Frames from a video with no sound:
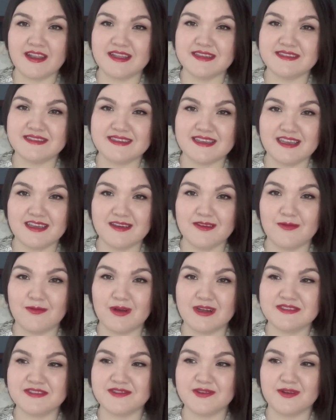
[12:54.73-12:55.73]
and see
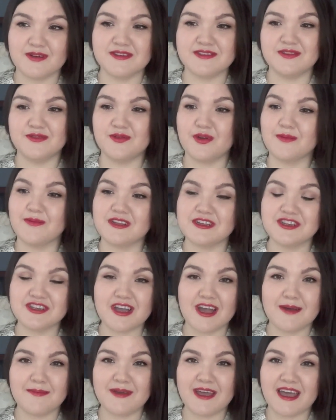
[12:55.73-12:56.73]
what stores you normally
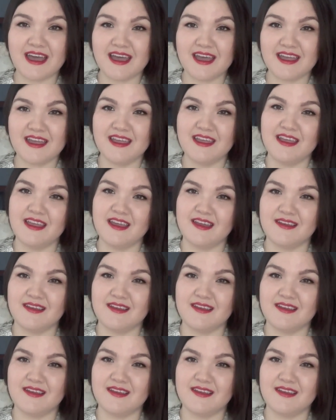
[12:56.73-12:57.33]
shop at,